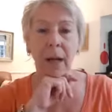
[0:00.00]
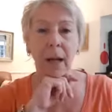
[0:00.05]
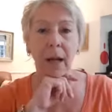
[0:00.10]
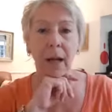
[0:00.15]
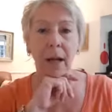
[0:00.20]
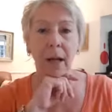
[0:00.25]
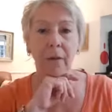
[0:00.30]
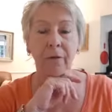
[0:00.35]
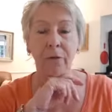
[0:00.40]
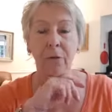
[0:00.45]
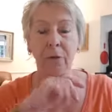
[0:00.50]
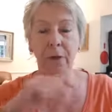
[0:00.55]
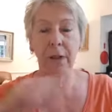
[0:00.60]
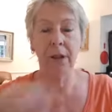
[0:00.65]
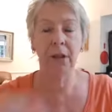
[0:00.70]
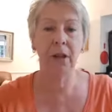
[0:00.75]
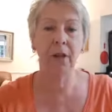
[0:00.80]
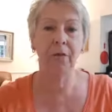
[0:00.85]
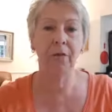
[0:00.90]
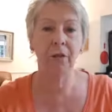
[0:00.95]
are folk that
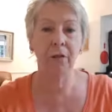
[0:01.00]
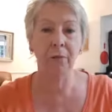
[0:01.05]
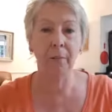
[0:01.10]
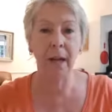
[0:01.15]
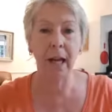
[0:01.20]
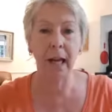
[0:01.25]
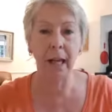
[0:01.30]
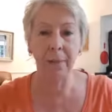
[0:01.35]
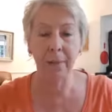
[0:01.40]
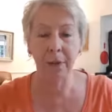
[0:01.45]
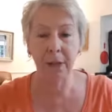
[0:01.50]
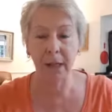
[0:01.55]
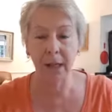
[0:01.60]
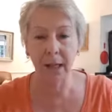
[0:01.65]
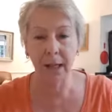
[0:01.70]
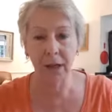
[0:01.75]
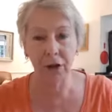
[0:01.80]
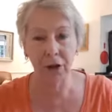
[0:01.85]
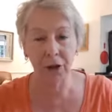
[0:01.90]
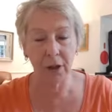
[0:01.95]
suffer from
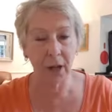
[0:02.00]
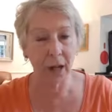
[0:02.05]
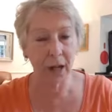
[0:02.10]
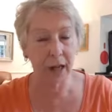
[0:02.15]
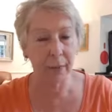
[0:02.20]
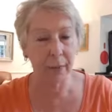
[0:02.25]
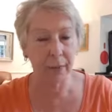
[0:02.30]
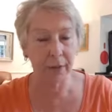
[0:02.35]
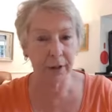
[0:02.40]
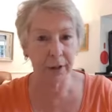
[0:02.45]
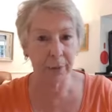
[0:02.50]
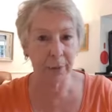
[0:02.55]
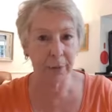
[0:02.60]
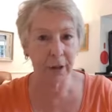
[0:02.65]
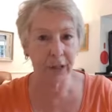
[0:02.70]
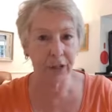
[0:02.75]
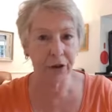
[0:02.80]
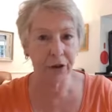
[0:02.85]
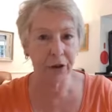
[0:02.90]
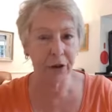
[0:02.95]
hypertension, high blood
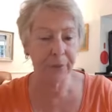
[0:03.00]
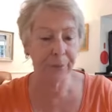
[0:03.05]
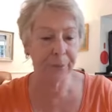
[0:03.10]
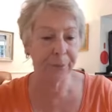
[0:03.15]
pressure.